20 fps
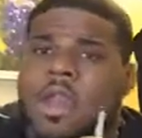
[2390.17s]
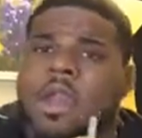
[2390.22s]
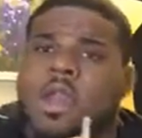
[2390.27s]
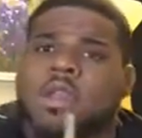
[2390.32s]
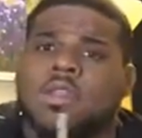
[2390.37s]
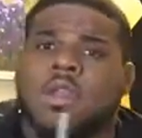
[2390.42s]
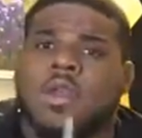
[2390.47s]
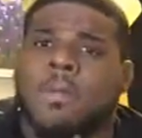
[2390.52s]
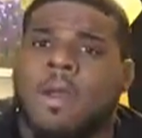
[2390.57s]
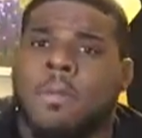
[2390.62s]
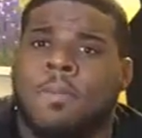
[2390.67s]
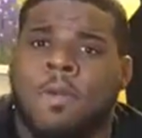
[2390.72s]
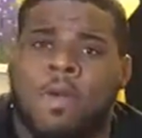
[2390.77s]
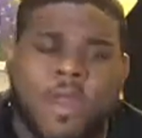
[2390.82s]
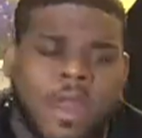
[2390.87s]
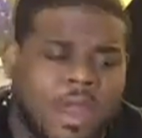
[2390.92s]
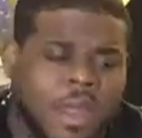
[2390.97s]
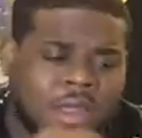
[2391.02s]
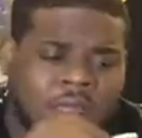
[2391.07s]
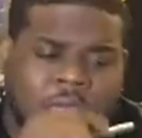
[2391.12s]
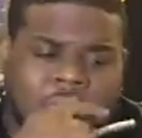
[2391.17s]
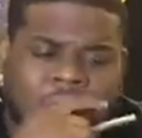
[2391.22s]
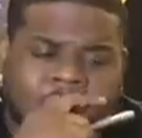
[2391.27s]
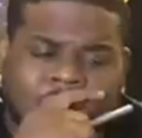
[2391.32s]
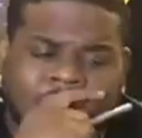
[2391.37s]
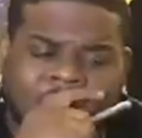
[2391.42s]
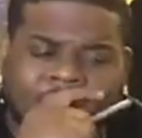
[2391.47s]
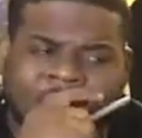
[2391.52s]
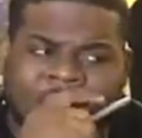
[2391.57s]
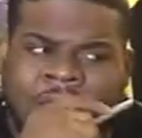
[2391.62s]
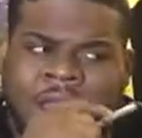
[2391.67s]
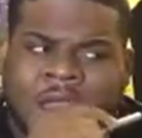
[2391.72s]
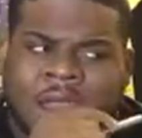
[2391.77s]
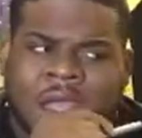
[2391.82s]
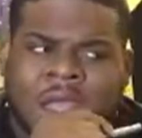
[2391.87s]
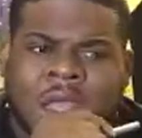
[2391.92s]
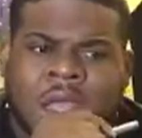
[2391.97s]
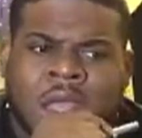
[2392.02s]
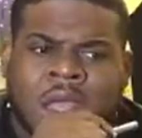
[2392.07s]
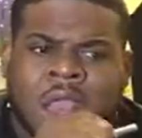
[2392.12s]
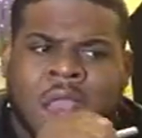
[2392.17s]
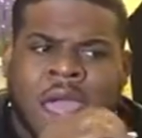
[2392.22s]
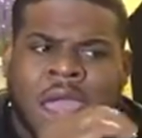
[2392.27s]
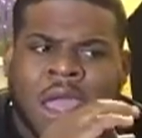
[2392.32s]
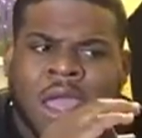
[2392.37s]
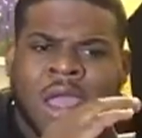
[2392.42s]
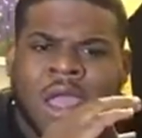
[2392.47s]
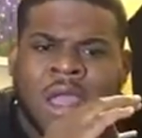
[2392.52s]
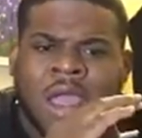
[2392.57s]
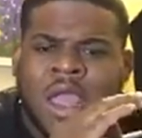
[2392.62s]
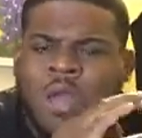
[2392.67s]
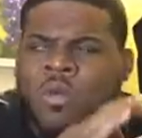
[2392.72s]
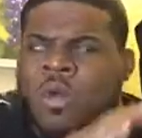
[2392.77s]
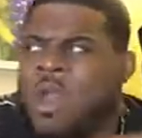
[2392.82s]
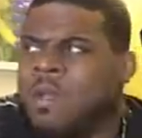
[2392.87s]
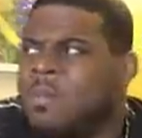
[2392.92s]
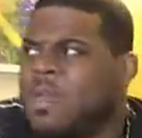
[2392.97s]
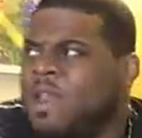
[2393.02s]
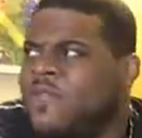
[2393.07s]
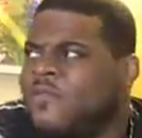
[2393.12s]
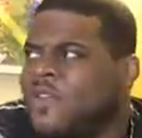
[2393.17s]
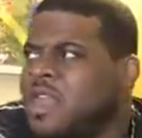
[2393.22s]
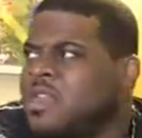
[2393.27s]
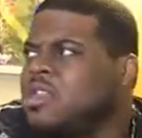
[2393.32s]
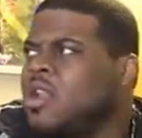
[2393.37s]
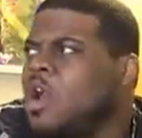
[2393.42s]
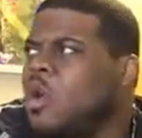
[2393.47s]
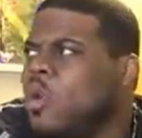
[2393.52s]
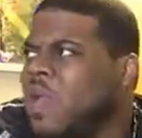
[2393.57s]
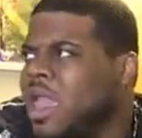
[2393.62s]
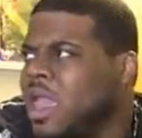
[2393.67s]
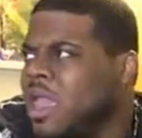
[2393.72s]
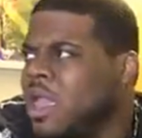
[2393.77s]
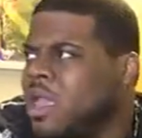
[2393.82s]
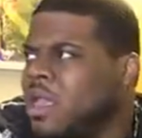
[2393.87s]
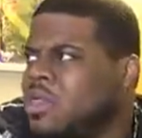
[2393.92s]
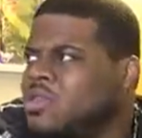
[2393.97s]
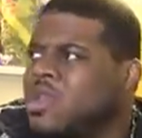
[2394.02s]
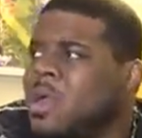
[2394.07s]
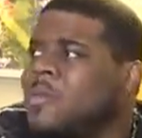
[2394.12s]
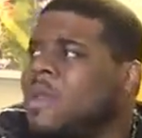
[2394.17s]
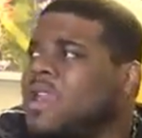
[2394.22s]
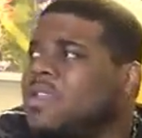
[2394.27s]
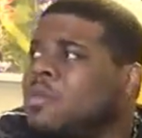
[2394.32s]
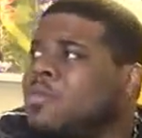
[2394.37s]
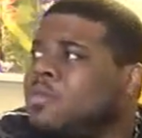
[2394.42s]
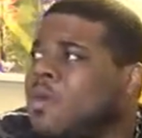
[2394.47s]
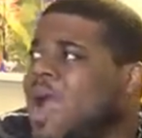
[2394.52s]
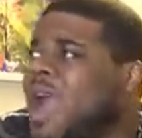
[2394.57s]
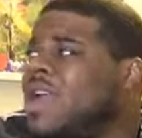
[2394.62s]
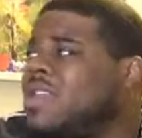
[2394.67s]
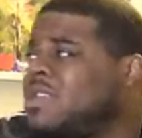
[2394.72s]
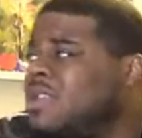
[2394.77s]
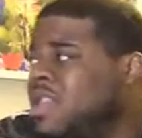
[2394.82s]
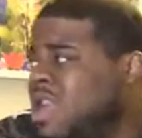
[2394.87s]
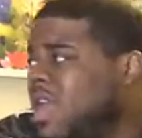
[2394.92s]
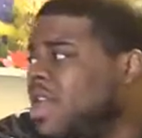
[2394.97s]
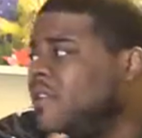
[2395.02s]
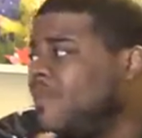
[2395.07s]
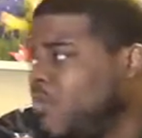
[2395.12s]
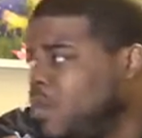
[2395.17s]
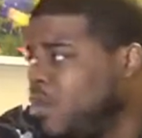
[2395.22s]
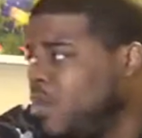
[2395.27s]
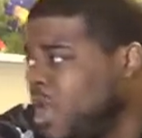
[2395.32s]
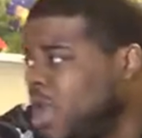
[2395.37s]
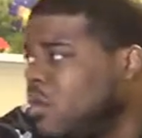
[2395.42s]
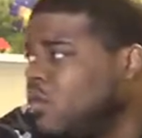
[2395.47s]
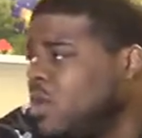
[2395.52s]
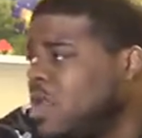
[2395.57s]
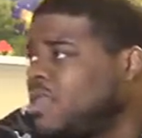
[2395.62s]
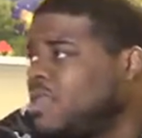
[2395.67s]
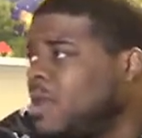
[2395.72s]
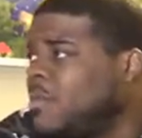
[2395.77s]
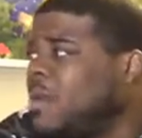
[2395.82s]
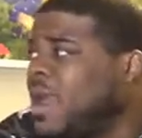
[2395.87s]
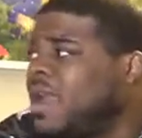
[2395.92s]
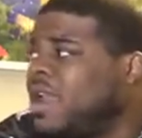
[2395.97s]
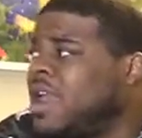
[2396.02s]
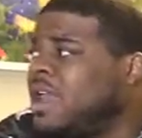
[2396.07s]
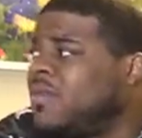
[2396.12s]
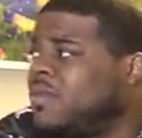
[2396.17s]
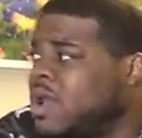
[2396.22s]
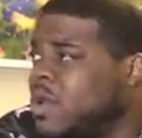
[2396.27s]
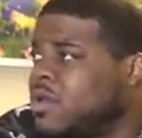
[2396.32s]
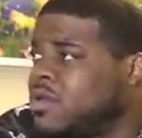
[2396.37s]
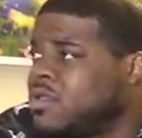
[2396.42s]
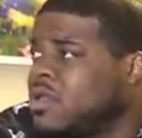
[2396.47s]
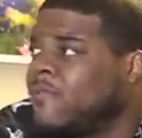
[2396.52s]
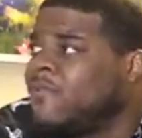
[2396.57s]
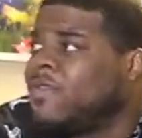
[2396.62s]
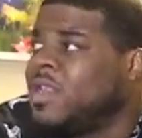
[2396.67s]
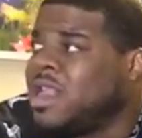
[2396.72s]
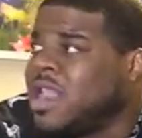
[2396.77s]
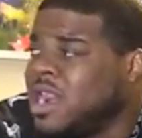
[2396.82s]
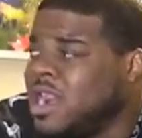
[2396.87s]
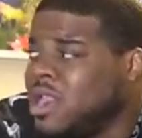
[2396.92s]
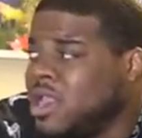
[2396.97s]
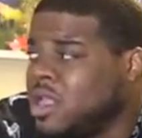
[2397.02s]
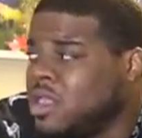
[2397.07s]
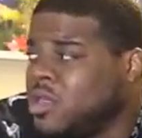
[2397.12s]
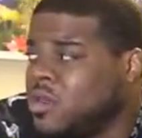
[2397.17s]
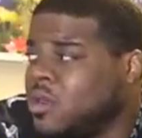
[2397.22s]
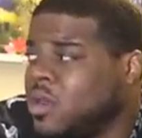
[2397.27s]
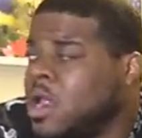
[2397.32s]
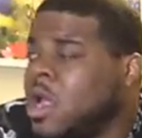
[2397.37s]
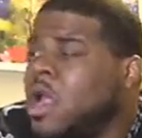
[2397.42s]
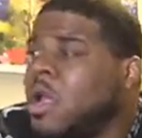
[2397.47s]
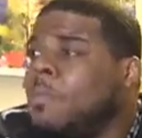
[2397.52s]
Yeah. So my point is the fact that, like, it wasn't meant for us no way. So I'm not surprised that if you did read something like that, there was some validity to it.